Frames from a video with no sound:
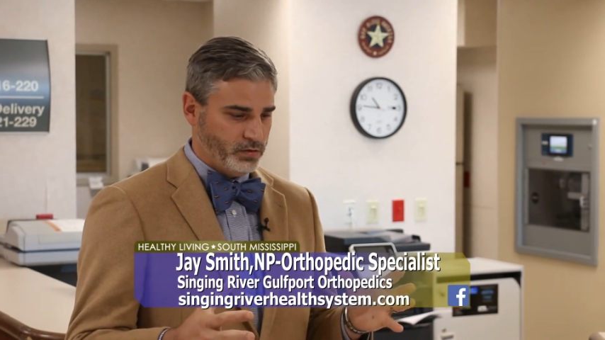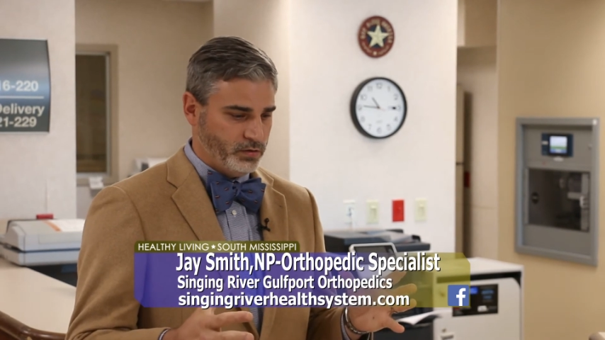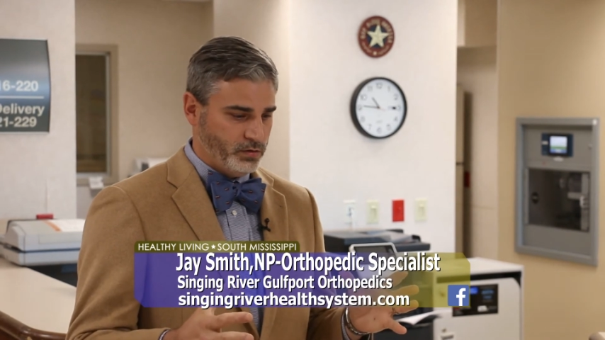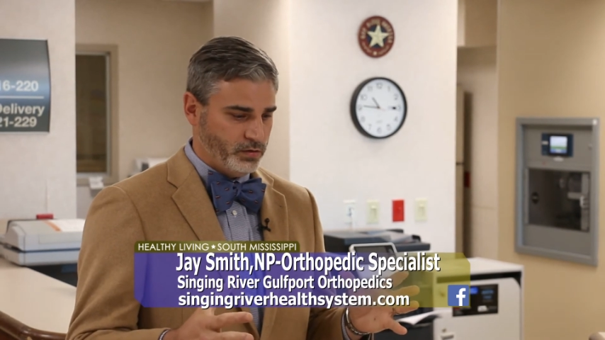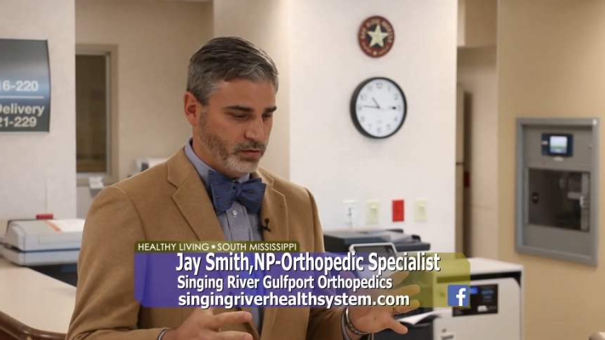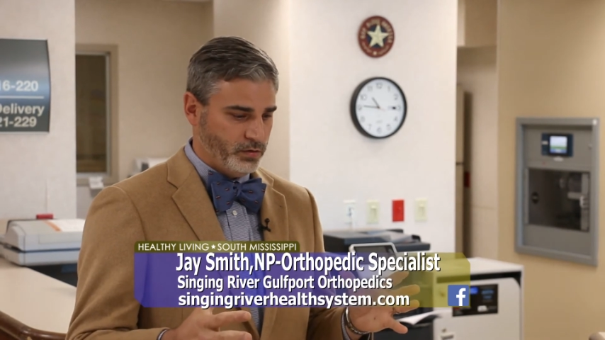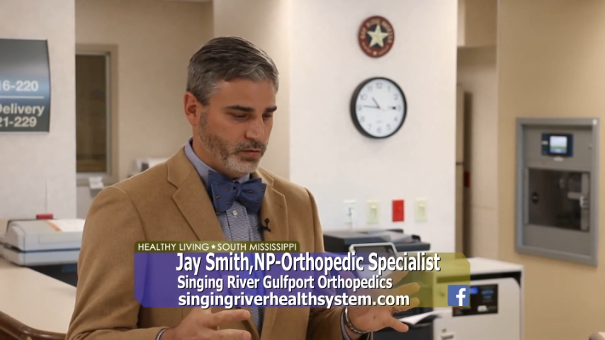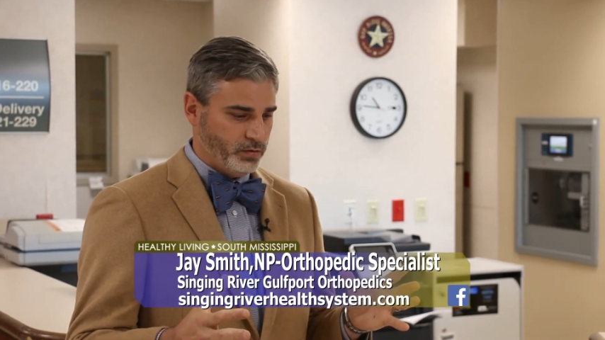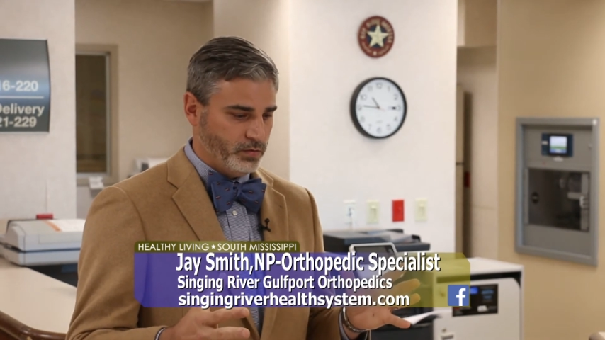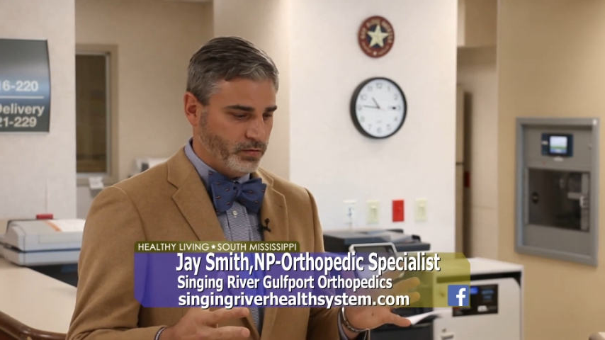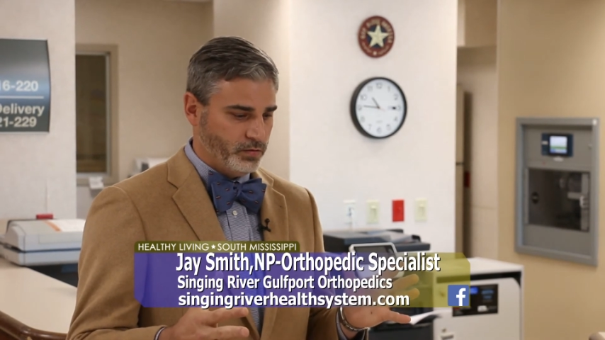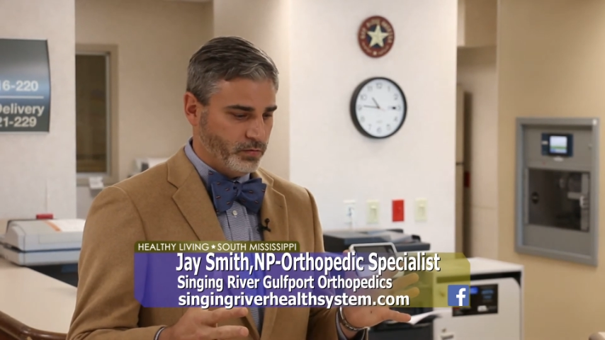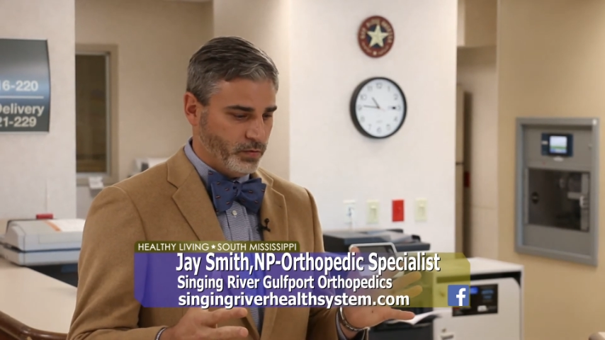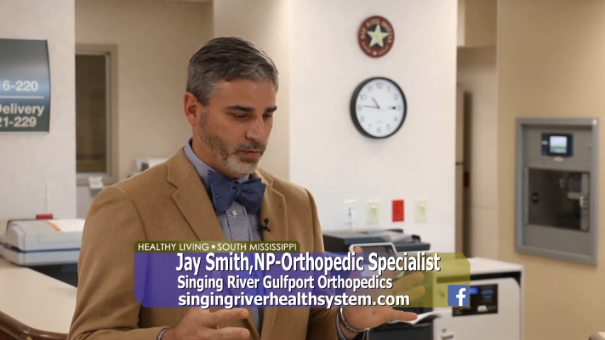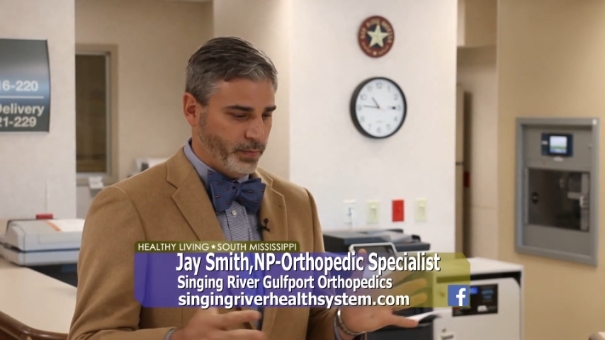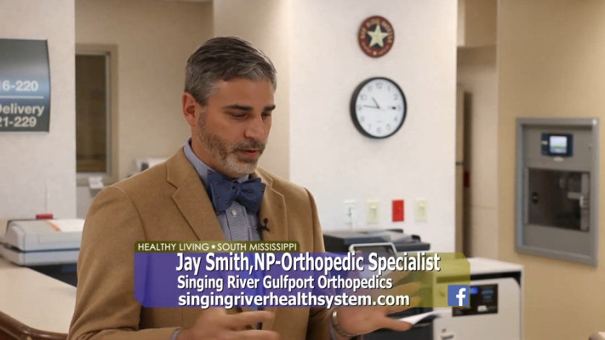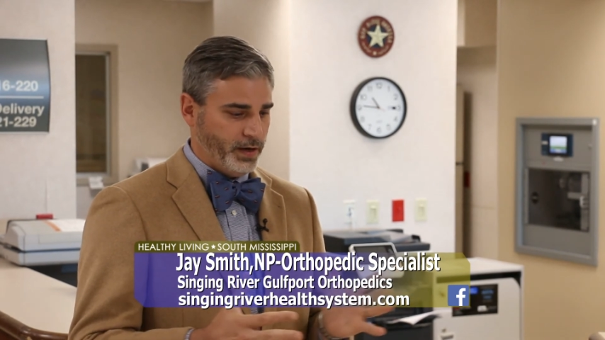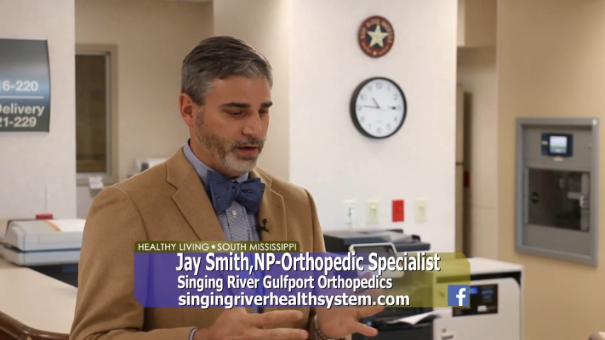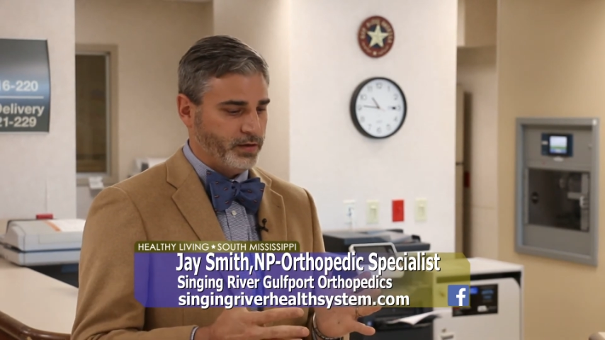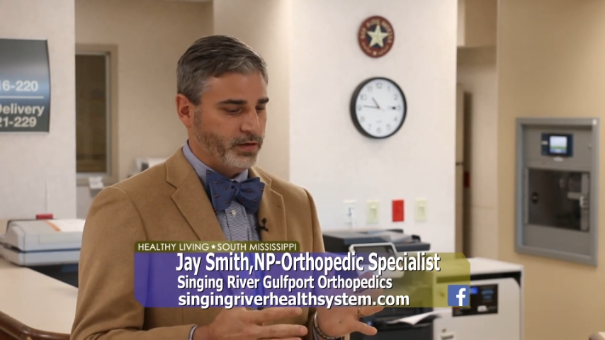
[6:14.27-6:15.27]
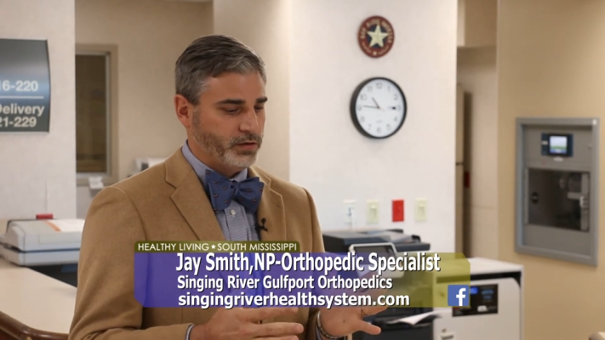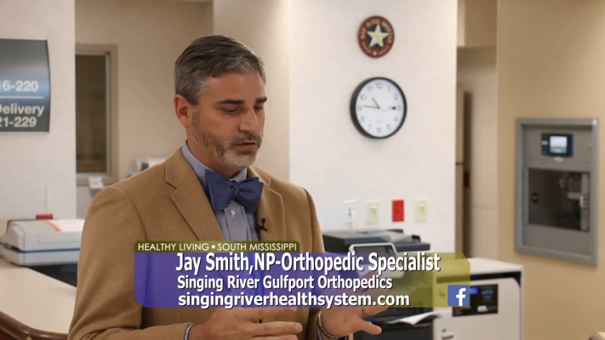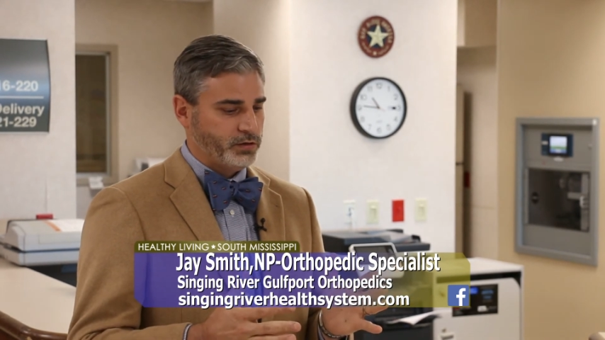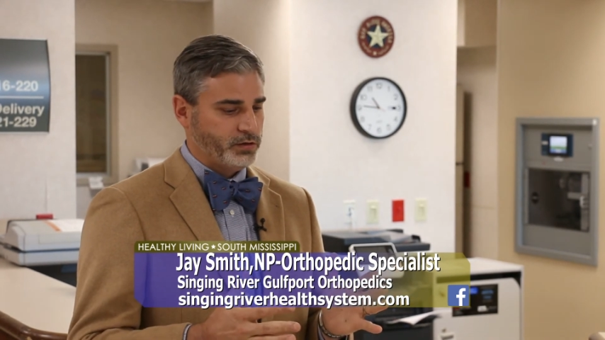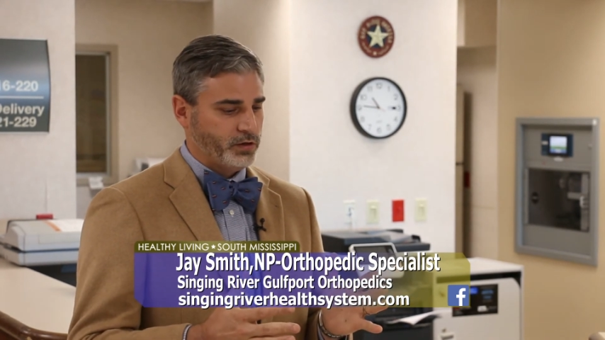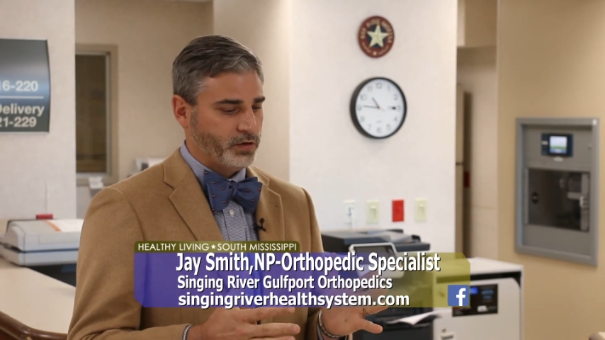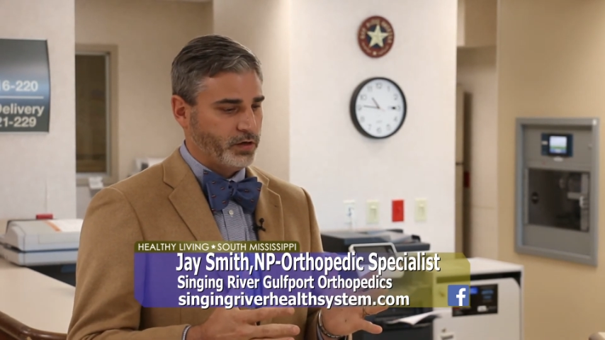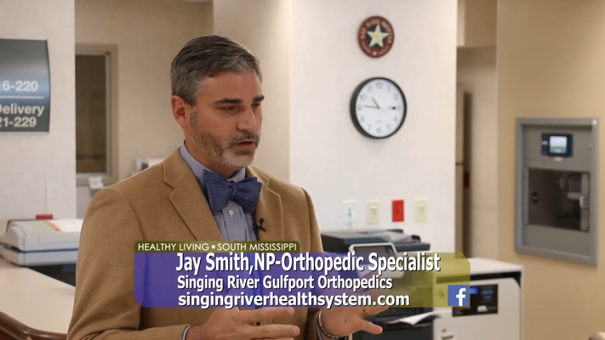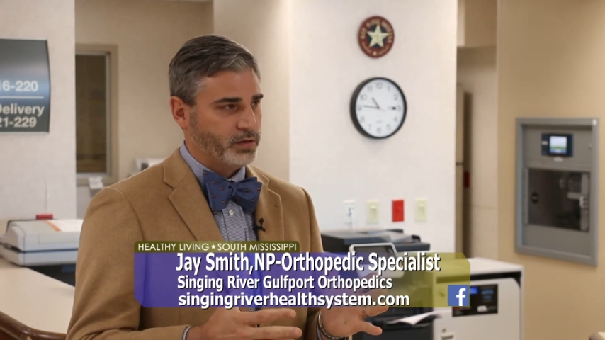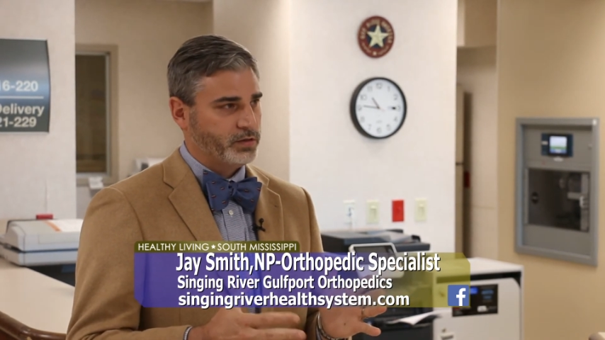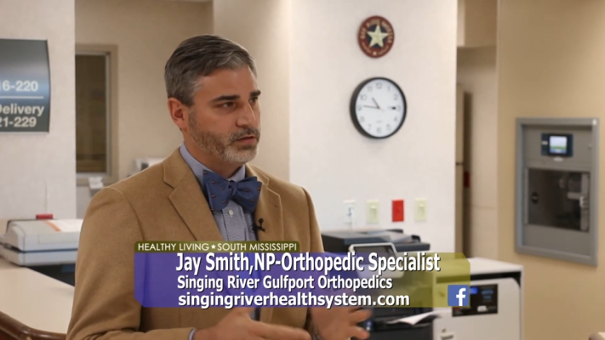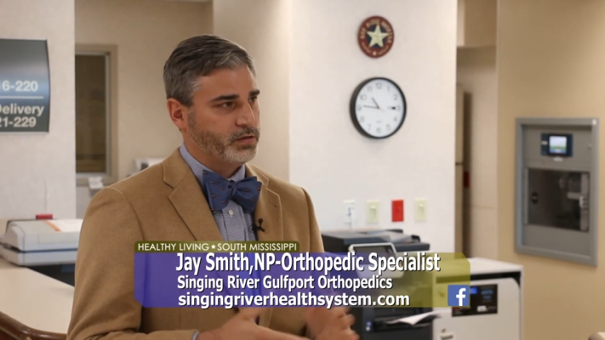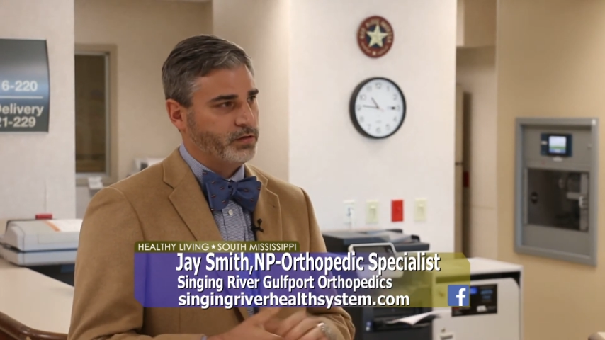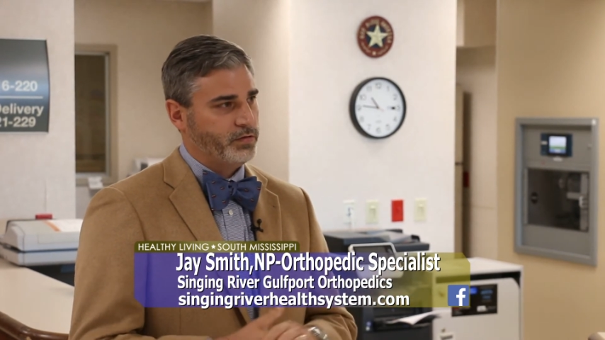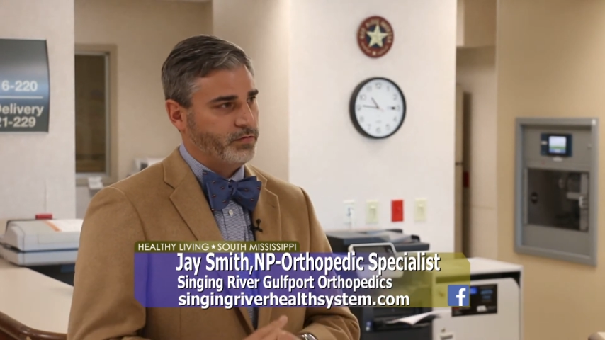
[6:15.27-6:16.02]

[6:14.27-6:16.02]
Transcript: to repair this shark's